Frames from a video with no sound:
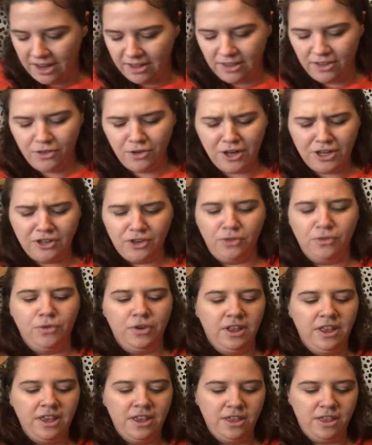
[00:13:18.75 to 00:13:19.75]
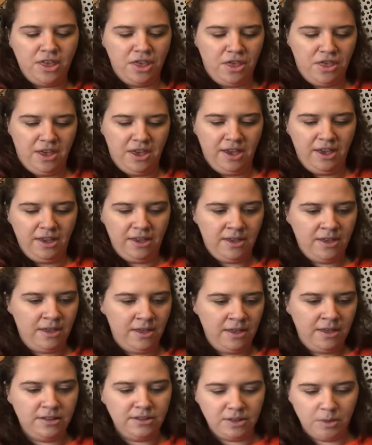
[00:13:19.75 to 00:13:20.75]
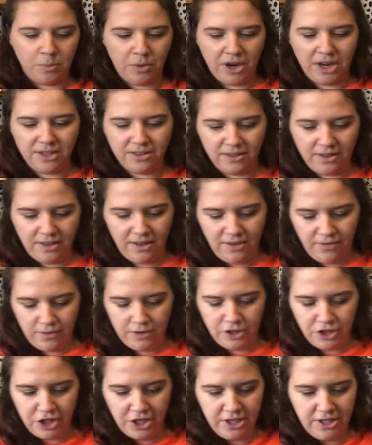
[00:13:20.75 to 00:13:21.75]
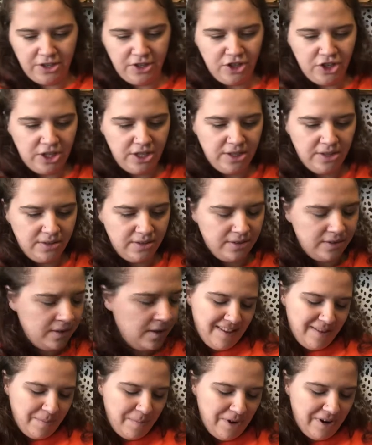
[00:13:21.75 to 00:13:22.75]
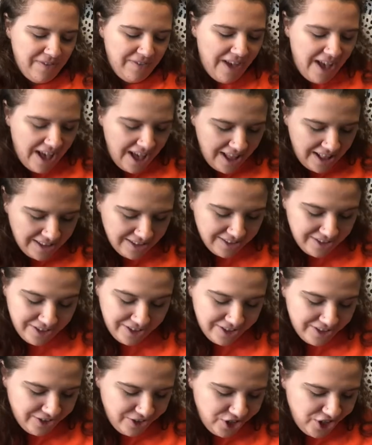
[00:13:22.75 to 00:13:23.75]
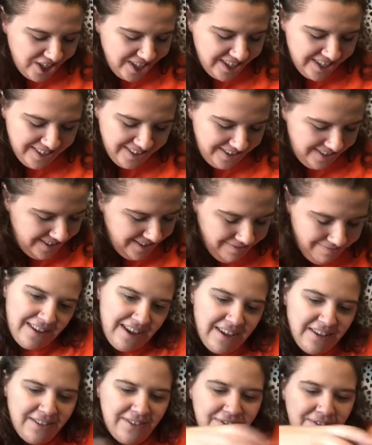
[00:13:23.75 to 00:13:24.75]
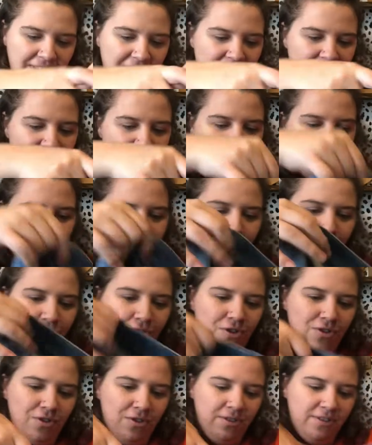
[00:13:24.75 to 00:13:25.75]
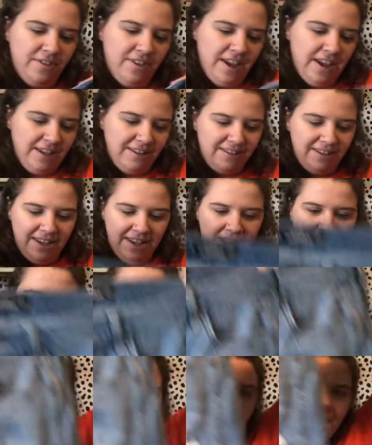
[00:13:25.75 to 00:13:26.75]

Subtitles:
These are actually really thick. Surprisingly for Shein jeans. It's a pair of Hollister jeans, size 5, they do junior sizing.